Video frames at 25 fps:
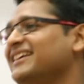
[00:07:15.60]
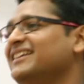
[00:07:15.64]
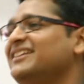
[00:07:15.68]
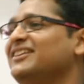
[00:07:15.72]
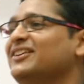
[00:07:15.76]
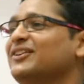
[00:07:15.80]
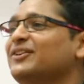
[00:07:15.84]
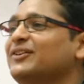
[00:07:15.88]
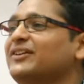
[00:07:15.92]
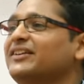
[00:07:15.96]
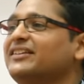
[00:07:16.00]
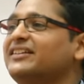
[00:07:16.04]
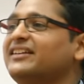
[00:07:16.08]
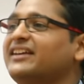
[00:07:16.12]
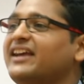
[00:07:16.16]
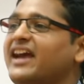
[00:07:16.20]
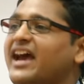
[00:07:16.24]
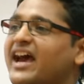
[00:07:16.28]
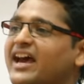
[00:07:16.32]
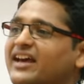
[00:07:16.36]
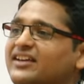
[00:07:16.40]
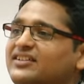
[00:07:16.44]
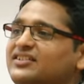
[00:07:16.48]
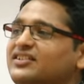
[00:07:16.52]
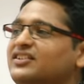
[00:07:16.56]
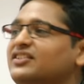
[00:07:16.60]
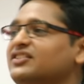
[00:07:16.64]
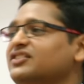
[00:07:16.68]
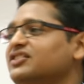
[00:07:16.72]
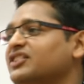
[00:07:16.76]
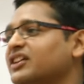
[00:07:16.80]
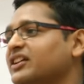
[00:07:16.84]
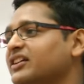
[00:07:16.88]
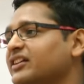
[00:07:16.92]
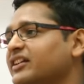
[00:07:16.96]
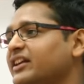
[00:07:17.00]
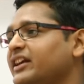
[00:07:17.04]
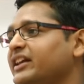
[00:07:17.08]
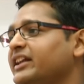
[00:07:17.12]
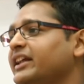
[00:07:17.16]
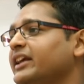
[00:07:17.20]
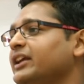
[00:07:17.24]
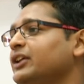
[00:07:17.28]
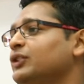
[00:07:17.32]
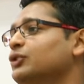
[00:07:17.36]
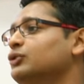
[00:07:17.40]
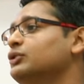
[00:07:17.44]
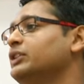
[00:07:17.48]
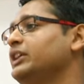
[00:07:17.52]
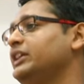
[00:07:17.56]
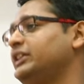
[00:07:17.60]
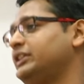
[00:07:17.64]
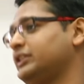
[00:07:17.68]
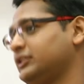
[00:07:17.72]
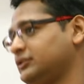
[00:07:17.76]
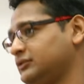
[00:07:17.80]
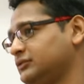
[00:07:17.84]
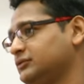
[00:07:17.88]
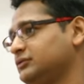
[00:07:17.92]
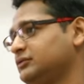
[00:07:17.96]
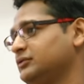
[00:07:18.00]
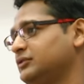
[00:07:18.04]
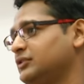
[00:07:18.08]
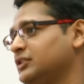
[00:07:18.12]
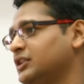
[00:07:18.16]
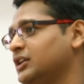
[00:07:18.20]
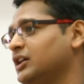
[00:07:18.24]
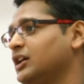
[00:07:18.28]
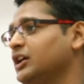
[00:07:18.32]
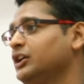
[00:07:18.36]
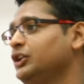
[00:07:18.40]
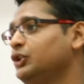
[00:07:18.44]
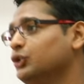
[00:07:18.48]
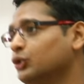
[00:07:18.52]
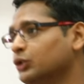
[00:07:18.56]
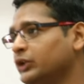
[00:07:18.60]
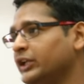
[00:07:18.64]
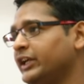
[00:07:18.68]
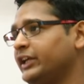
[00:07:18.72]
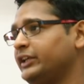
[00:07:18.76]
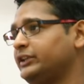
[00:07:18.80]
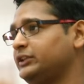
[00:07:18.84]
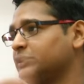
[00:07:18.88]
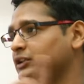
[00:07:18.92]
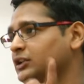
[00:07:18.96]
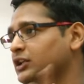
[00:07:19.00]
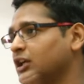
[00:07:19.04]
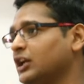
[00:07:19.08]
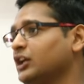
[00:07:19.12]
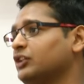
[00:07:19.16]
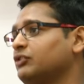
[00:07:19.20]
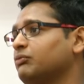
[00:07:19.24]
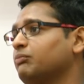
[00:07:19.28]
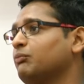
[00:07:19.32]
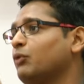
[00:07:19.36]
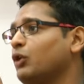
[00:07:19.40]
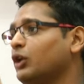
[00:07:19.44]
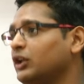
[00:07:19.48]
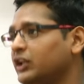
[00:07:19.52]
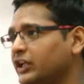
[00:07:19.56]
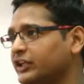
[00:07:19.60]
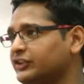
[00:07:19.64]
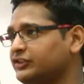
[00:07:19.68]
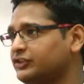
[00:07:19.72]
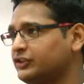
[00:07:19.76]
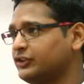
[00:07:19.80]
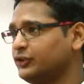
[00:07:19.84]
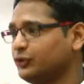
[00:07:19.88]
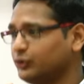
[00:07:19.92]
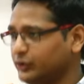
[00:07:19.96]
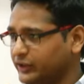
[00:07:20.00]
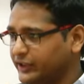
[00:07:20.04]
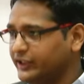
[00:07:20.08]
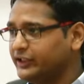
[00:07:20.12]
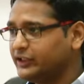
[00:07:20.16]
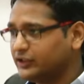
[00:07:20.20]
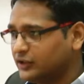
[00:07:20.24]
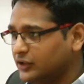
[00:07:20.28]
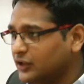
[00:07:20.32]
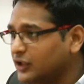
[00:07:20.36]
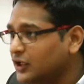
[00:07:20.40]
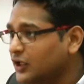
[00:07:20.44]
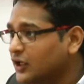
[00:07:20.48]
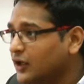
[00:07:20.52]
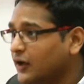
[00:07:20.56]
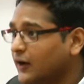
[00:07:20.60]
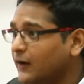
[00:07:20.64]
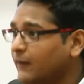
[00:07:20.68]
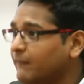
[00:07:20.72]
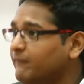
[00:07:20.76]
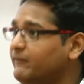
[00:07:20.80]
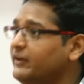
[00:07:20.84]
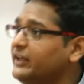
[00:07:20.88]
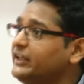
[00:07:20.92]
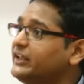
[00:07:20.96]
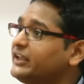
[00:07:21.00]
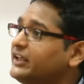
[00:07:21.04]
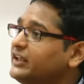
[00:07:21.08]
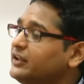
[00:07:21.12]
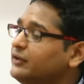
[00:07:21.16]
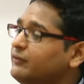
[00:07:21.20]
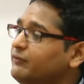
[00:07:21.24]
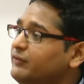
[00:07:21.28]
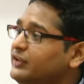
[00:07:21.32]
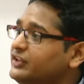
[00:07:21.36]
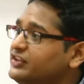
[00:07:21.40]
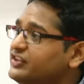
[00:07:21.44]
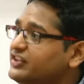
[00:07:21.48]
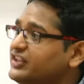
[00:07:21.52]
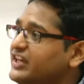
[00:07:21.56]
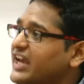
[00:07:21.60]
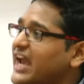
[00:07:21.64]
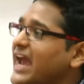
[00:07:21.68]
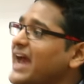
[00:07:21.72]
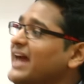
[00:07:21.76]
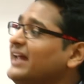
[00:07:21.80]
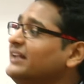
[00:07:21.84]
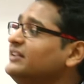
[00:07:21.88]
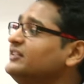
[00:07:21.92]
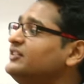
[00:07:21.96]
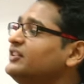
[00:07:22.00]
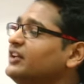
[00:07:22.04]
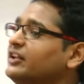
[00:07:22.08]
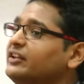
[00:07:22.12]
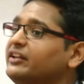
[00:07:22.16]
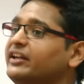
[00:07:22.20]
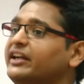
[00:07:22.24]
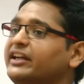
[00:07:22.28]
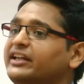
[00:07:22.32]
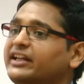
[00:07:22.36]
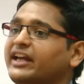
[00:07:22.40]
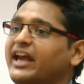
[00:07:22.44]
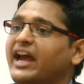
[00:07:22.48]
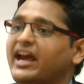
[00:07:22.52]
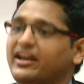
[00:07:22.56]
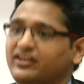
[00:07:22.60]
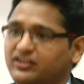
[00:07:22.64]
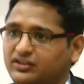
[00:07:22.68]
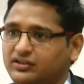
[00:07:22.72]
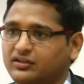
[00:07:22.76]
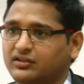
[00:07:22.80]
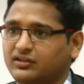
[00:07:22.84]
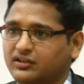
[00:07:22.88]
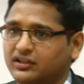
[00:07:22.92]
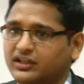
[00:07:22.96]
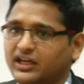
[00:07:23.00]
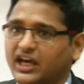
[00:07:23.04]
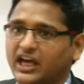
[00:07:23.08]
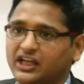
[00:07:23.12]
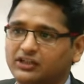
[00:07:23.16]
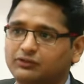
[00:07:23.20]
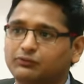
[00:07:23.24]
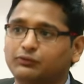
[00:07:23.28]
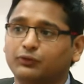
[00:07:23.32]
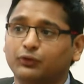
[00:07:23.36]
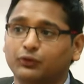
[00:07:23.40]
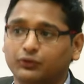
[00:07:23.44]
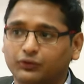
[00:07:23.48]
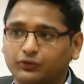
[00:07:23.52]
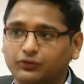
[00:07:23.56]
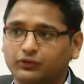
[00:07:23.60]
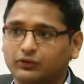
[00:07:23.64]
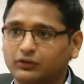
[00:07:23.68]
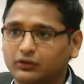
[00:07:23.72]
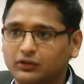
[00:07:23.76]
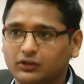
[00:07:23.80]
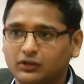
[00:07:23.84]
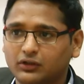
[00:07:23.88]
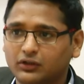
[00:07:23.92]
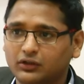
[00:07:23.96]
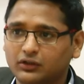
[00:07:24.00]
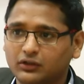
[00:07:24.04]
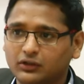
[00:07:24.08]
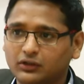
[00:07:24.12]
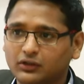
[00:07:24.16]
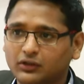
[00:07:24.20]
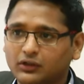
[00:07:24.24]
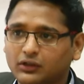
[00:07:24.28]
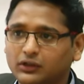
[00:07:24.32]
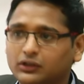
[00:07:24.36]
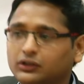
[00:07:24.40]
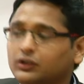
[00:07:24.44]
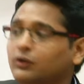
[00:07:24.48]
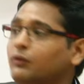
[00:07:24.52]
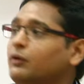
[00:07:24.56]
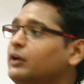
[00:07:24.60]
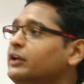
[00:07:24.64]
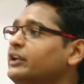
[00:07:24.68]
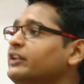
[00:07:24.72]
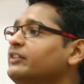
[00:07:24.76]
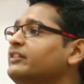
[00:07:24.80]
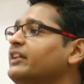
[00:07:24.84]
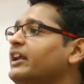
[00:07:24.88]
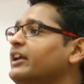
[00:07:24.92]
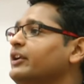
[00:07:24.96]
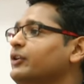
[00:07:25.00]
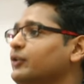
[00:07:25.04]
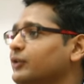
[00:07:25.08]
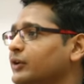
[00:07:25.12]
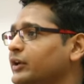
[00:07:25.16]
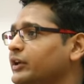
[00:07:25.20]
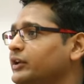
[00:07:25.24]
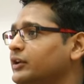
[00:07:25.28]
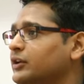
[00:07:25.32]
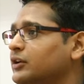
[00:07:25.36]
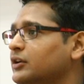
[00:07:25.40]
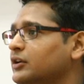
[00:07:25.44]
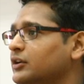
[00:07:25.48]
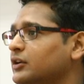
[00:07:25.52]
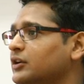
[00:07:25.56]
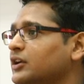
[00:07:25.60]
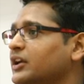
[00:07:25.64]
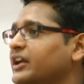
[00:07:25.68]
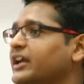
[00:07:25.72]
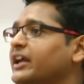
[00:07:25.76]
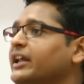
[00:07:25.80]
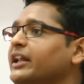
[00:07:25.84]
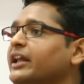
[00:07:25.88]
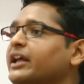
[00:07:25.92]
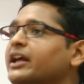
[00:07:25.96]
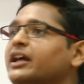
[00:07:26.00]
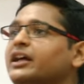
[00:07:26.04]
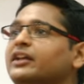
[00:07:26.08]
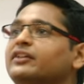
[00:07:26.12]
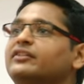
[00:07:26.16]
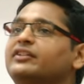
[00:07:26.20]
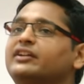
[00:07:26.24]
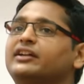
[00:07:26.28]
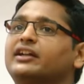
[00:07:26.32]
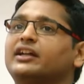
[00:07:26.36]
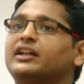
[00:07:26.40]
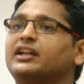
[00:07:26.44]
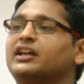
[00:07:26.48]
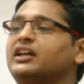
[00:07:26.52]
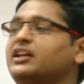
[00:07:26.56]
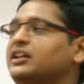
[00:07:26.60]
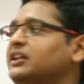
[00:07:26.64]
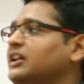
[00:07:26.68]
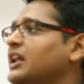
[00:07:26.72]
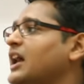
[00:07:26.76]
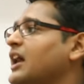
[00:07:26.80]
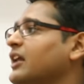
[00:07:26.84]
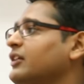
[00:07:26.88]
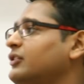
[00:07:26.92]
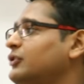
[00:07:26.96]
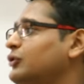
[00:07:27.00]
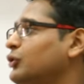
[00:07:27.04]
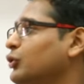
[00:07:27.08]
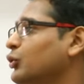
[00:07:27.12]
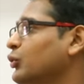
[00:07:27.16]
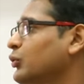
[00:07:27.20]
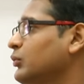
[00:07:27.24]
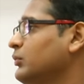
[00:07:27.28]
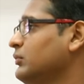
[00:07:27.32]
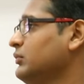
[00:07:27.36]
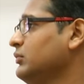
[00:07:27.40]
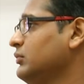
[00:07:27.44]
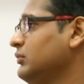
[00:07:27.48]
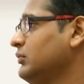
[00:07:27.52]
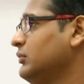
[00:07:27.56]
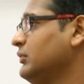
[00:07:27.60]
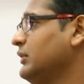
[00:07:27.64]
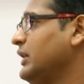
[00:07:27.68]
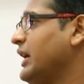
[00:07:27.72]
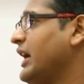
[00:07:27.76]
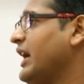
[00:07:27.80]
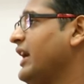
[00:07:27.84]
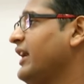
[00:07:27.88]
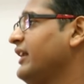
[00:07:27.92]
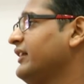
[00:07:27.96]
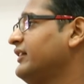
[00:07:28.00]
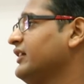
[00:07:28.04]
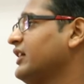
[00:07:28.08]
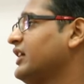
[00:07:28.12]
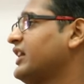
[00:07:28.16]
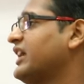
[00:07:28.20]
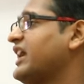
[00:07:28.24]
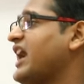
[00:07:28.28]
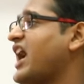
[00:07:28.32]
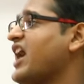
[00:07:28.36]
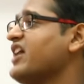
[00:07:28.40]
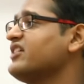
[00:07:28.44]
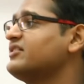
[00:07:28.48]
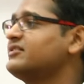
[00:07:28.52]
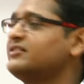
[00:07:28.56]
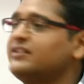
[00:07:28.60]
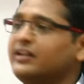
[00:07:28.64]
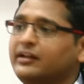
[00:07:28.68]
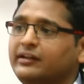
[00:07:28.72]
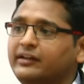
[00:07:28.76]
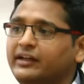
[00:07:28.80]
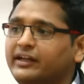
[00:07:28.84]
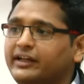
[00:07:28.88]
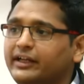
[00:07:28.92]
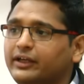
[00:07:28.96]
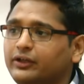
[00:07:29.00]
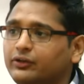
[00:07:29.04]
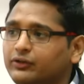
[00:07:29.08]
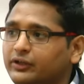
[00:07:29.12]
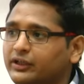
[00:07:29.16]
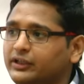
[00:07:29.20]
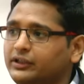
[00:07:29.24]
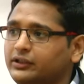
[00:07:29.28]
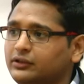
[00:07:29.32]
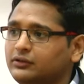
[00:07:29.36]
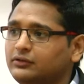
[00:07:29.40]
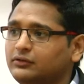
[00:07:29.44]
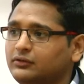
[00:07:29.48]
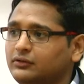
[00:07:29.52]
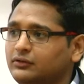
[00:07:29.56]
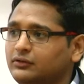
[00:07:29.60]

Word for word: CGU is cash generating unit. A unit, a smallest unit which, which can generate cash, cash flows. Now what is that unit? Can I consider a classroom as a cash generating unit?